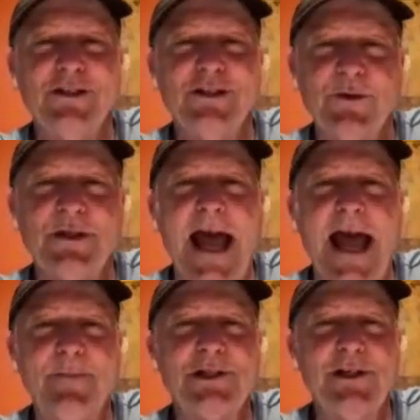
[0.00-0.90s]
And she was
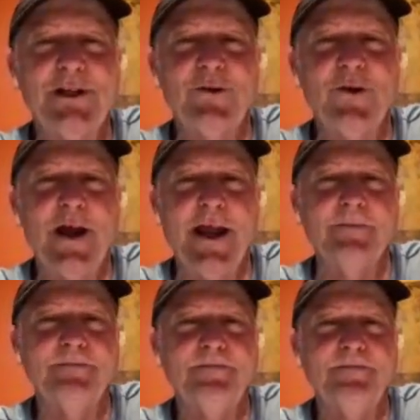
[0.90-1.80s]
absolutely
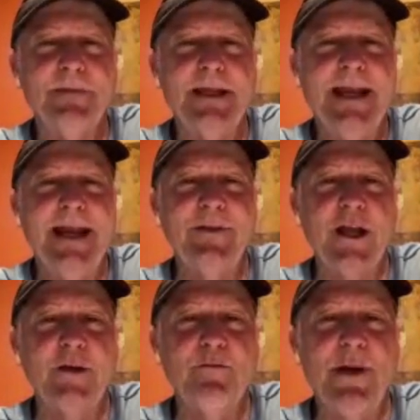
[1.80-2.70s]
right. In
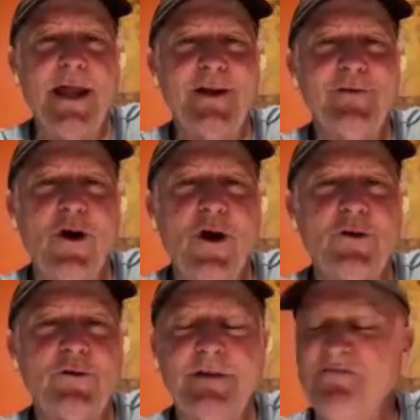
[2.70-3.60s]
the competitive
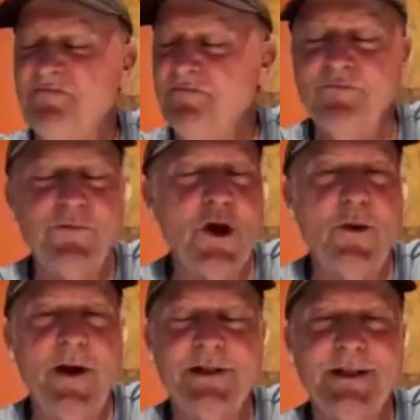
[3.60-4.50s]
cauldron,
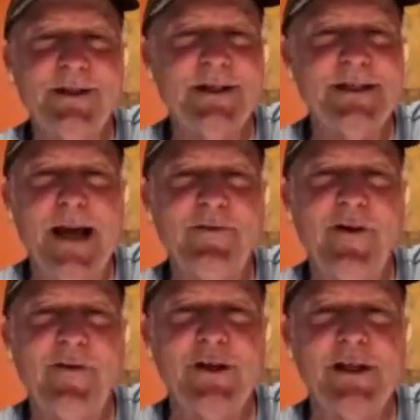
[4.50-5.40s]
no one's at the top
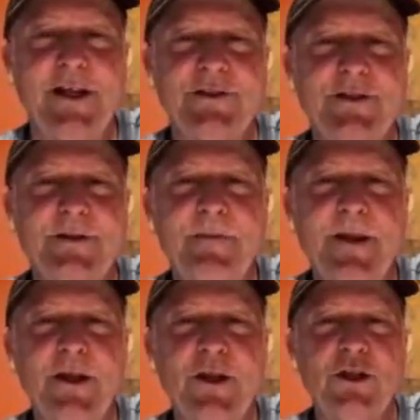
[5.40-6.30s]
of every list.
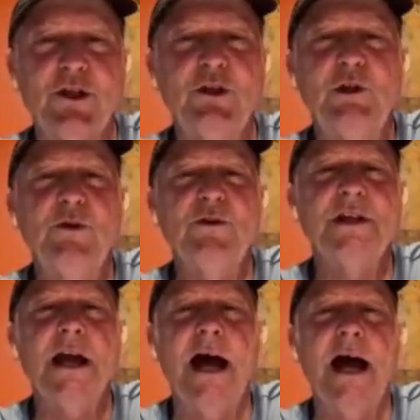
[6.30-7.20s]
You lose
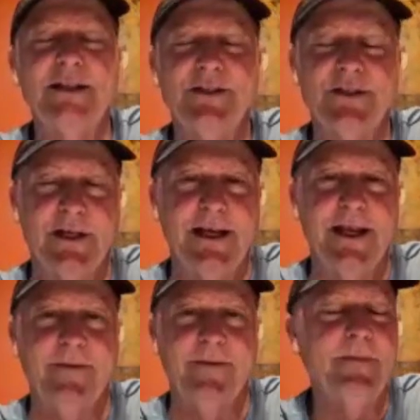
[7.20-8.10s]

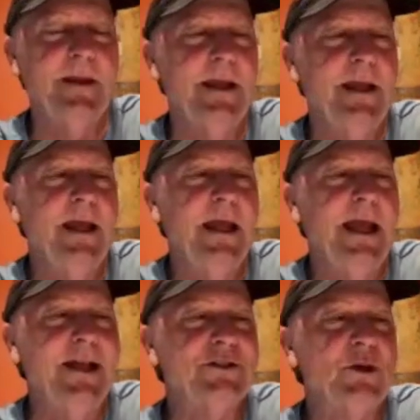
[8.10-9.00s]
constantly.
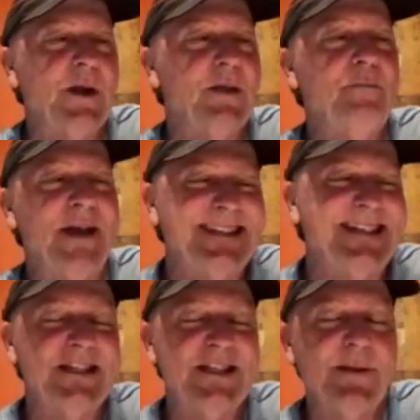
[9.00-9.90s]
And so one of the best
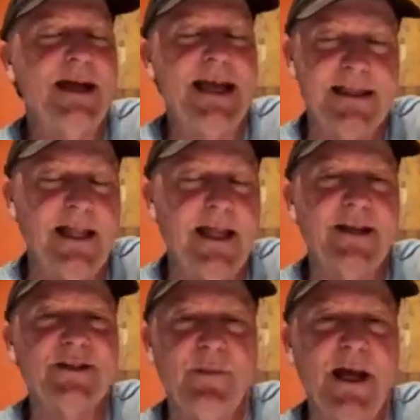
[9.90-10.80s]
things about
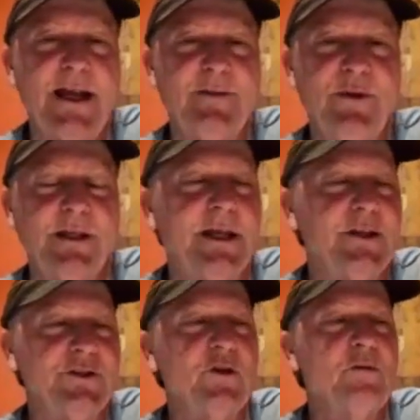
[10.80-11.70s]
athletics, in my opinion,
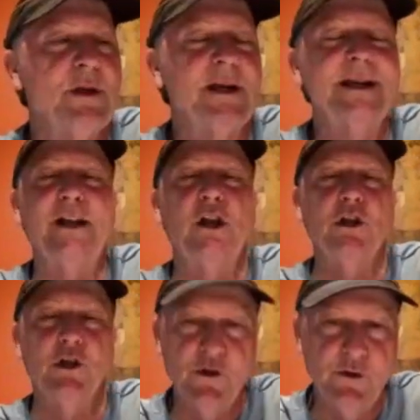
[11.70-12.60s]
is your ability to
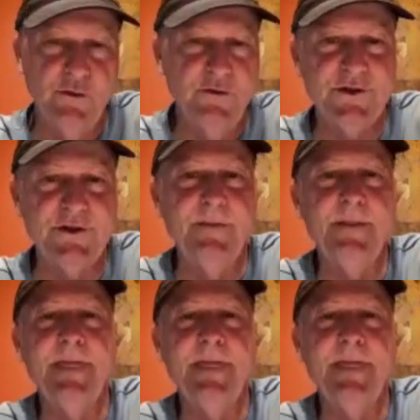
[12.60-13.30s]
lose